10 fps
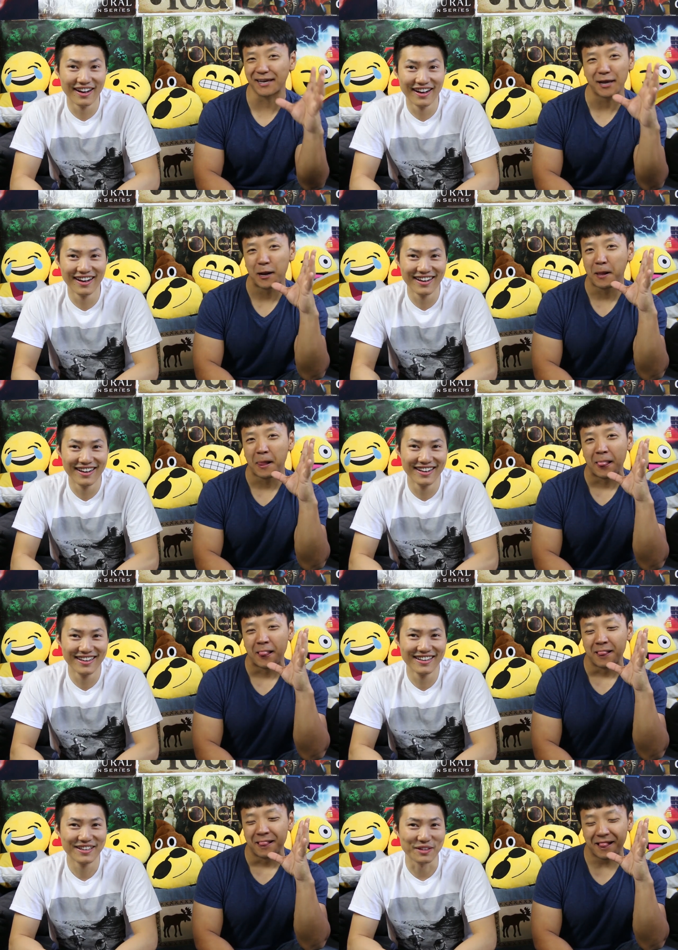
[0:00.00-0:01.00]
Speaker 1: Like
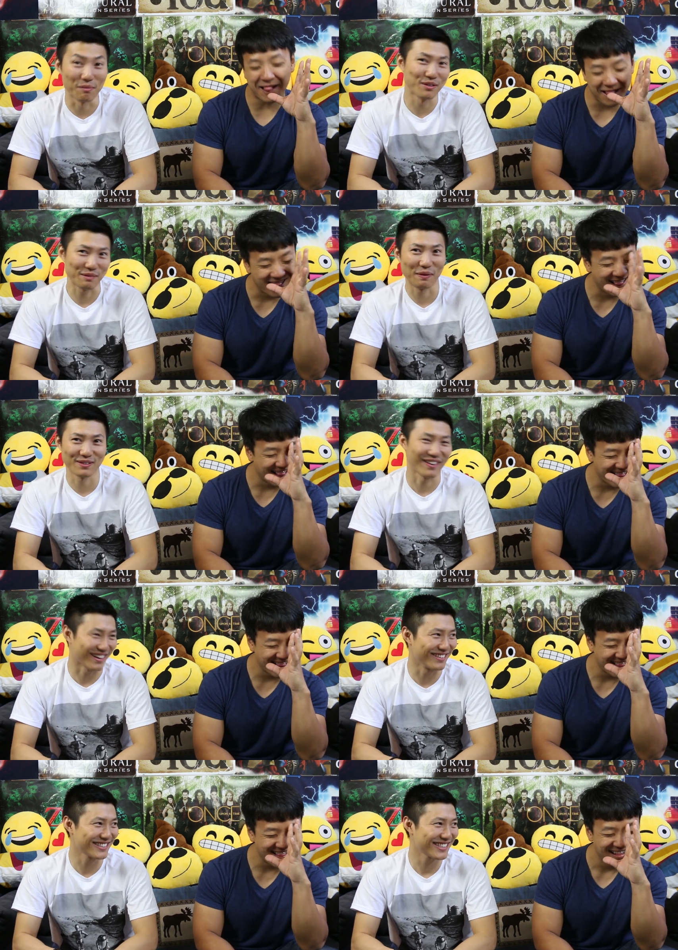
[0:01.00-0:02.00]
they're mostly posted by
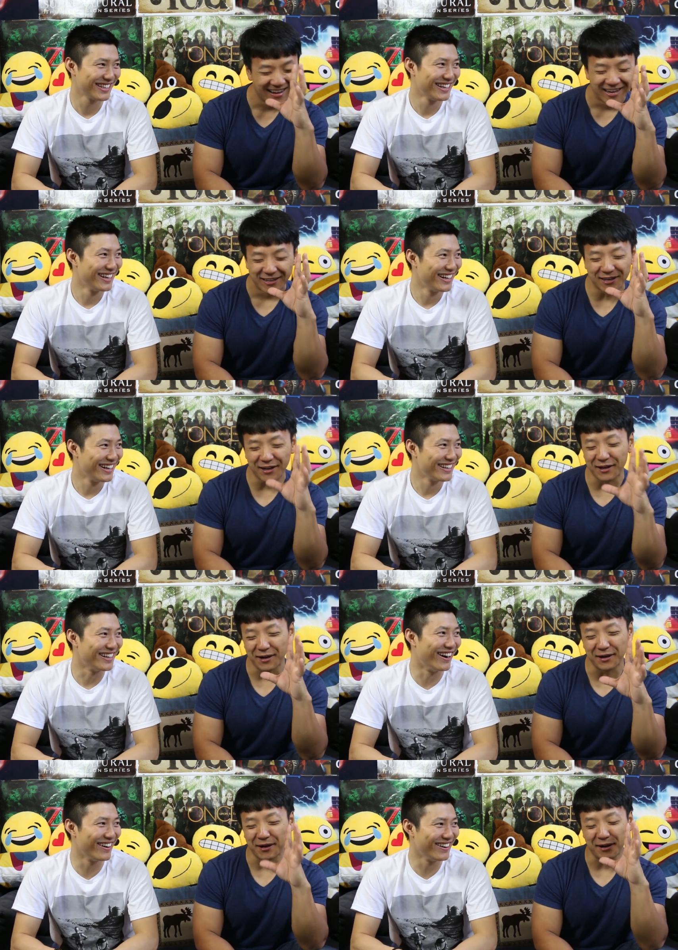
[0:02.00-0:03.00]
girls. No, no, no,
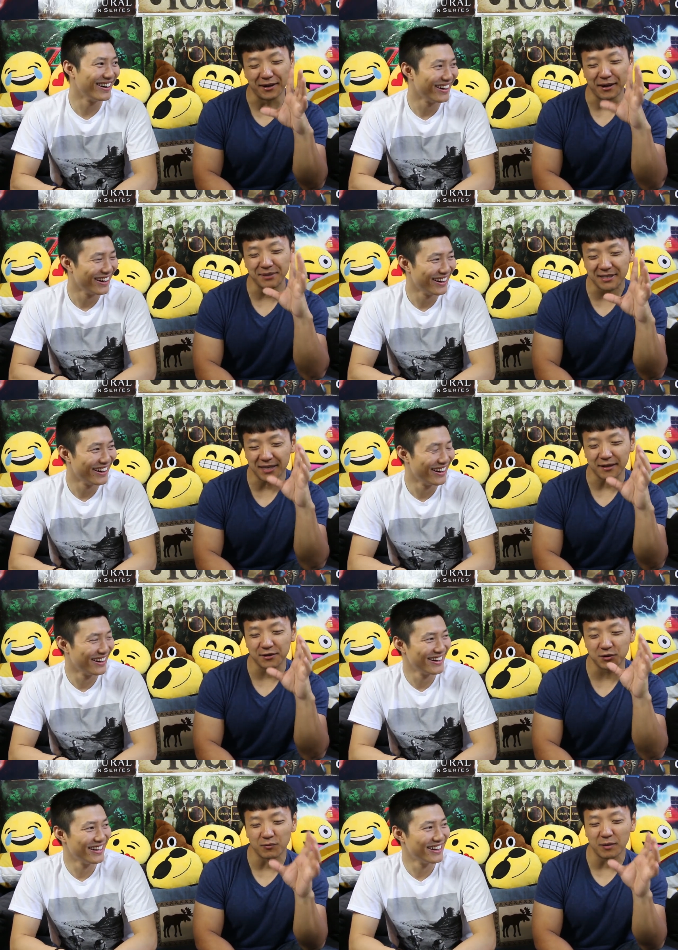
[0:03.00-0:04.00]
no. no, no. I'm just saying.
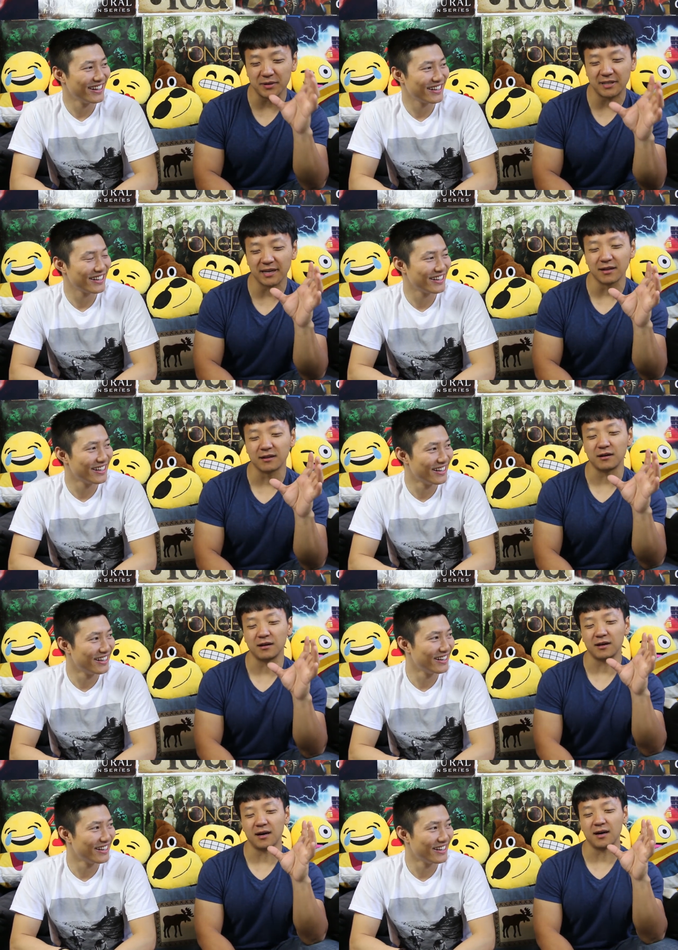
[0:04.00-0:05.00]
There's one
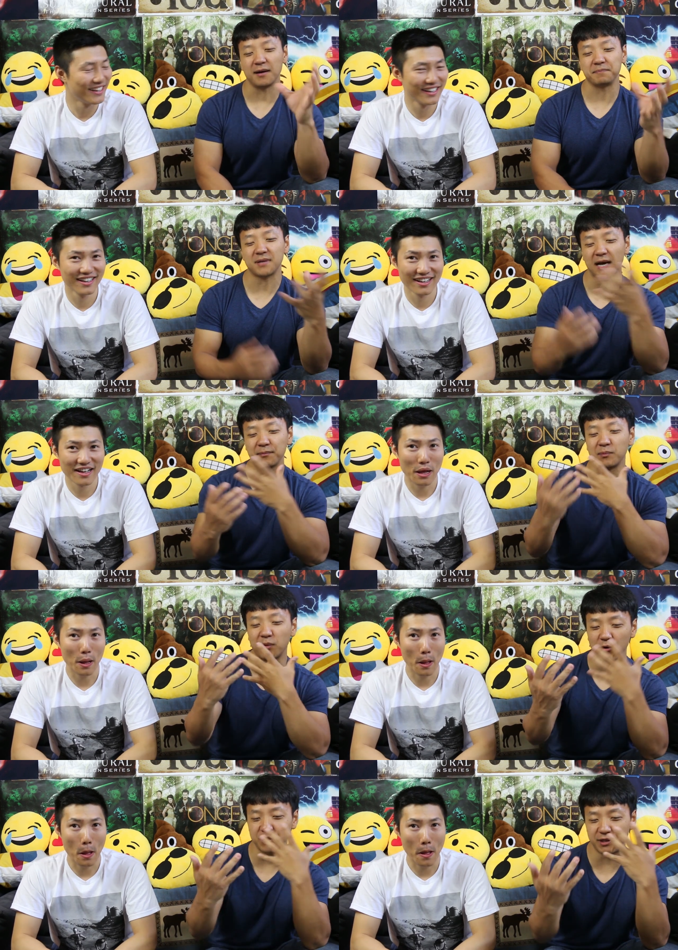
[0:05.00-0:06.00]
particular uh, type of
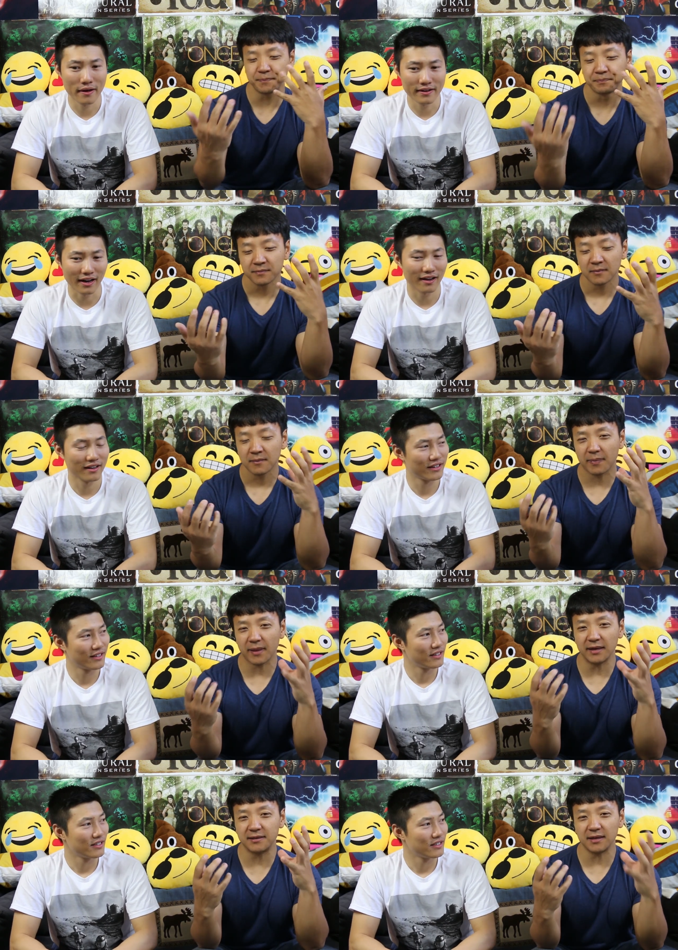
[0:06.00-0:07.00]
post. Yeah.
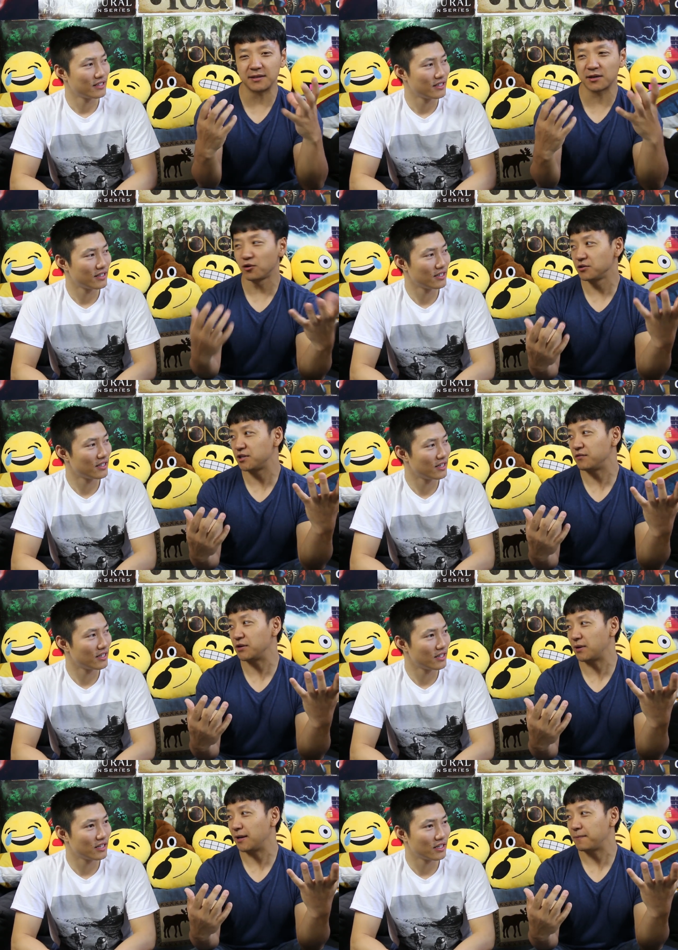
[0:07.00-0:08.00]
It's it's a girl
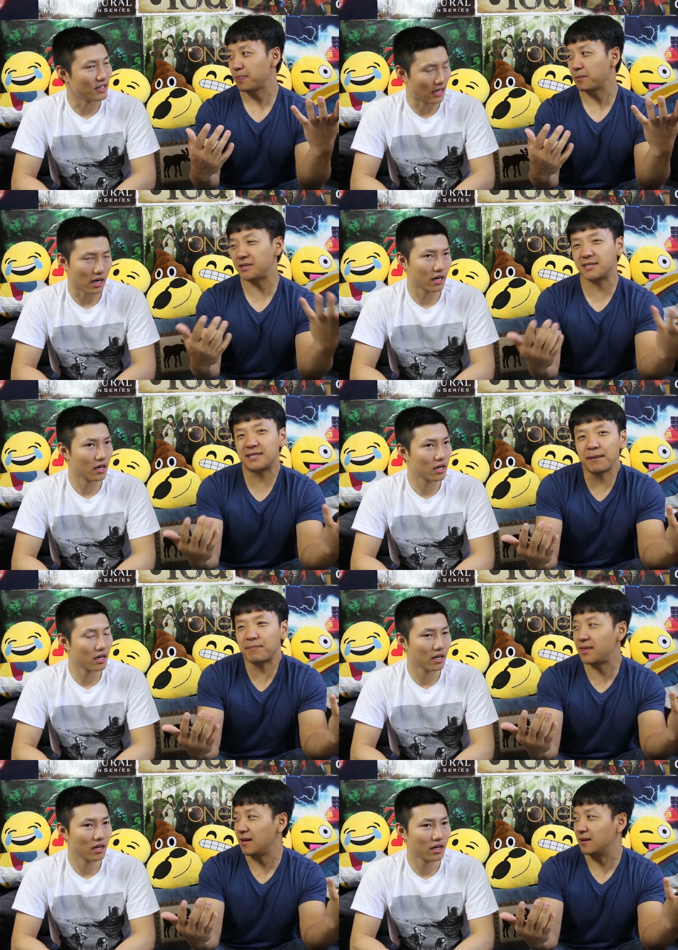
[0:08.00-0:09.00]
selfie, right? Yeah. It's the same
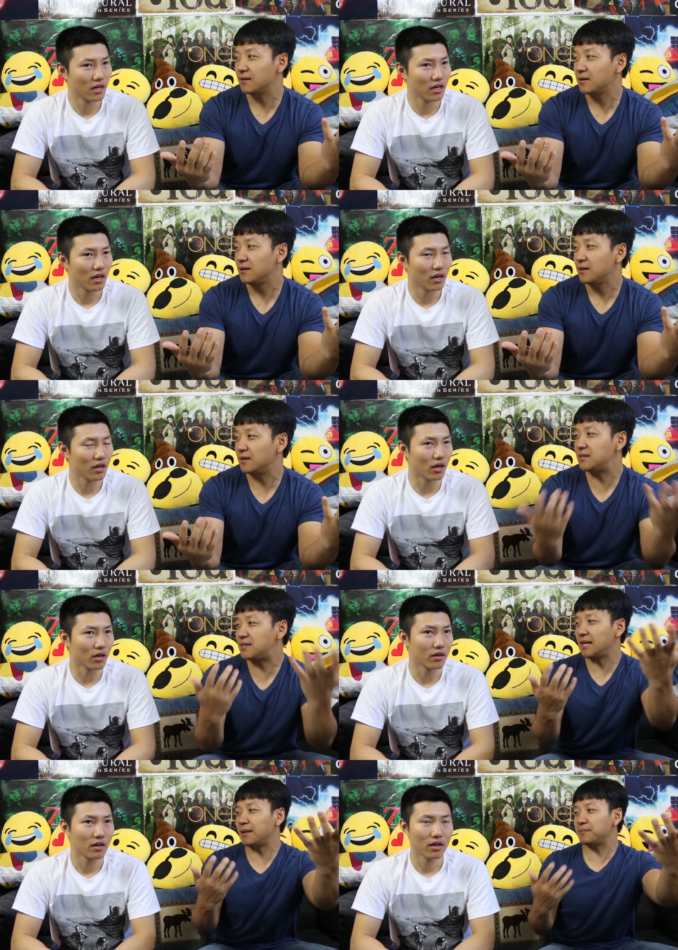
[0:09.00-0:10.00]
thing. It's the oh.
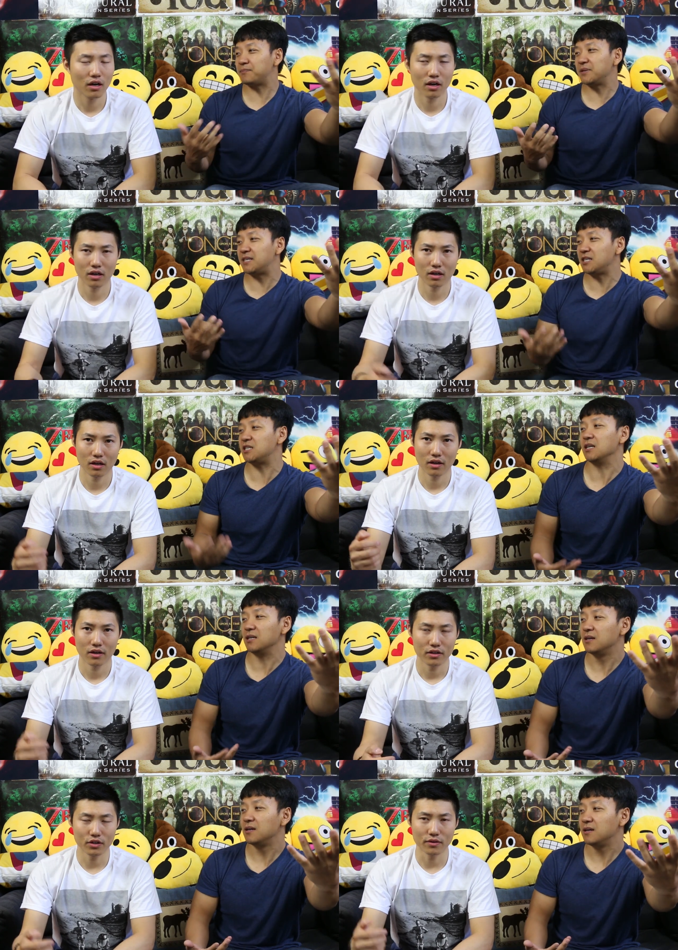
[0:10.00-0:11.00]
same position.
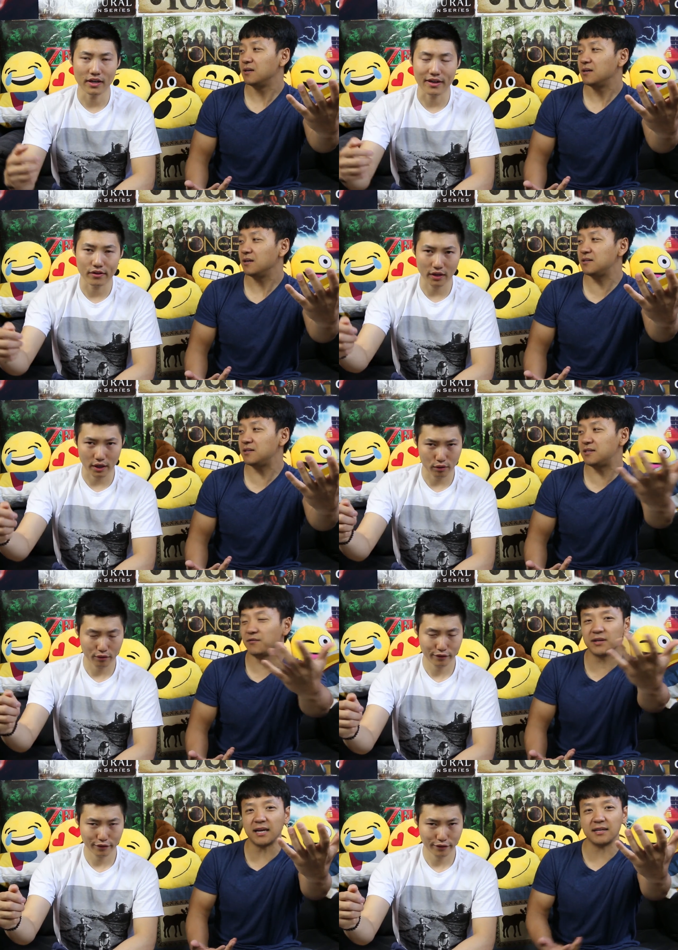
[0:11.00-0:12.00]
You, yeah, they're It's like
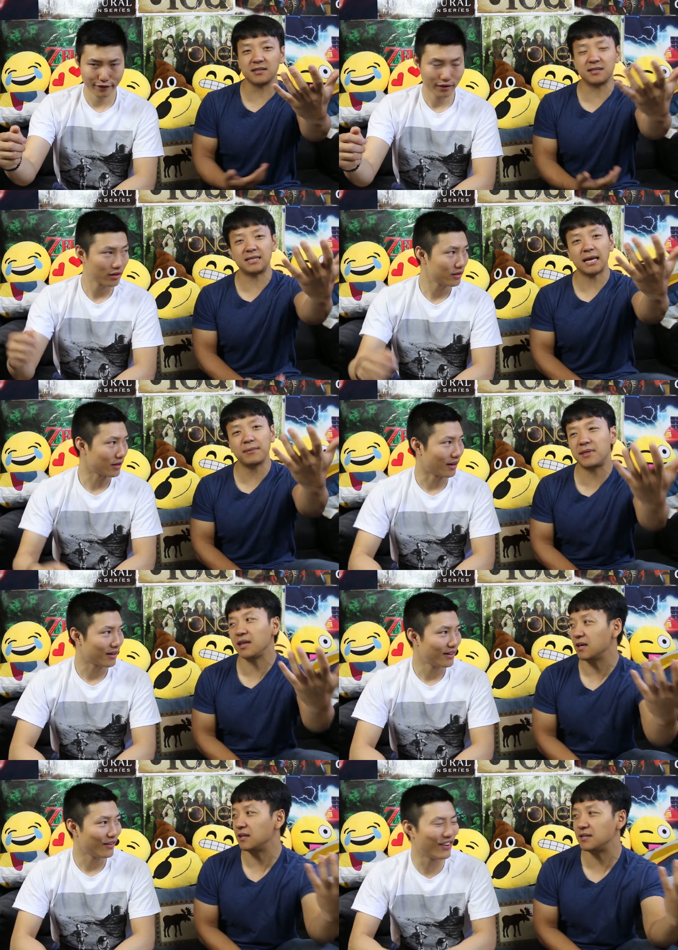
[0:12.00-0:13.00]
different days. It's the same Yeah.
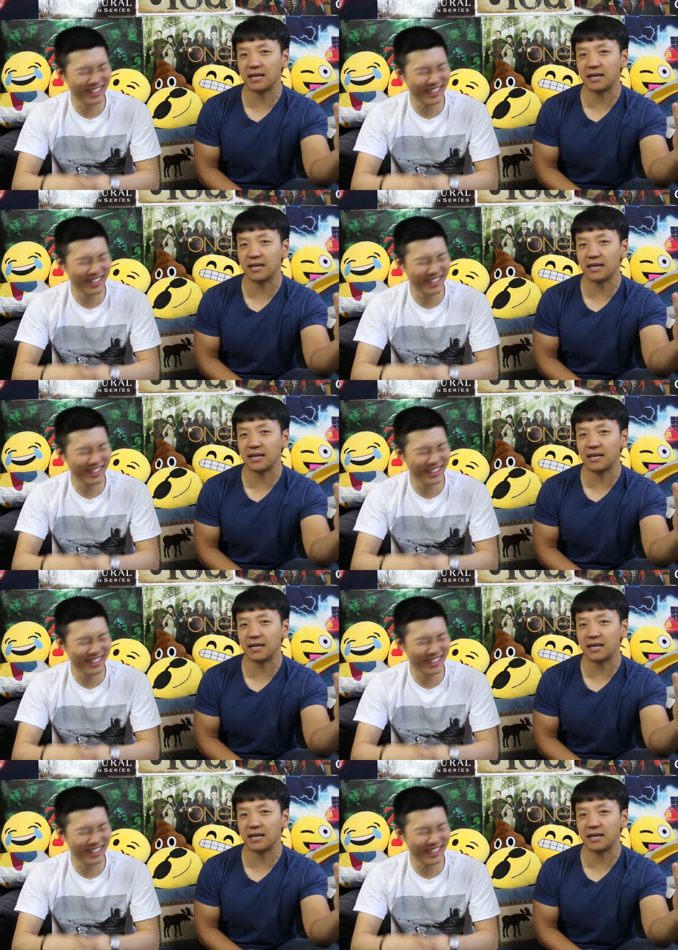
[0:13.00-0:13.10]
thing. It's the